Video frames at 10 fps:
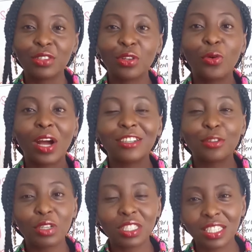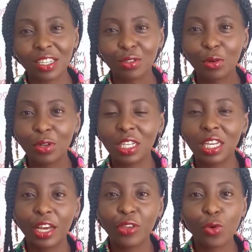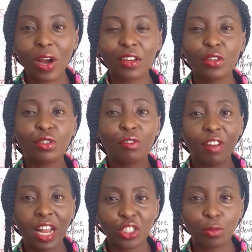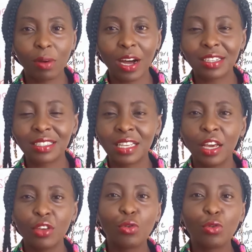So you can twist the story, you can use flashbacks,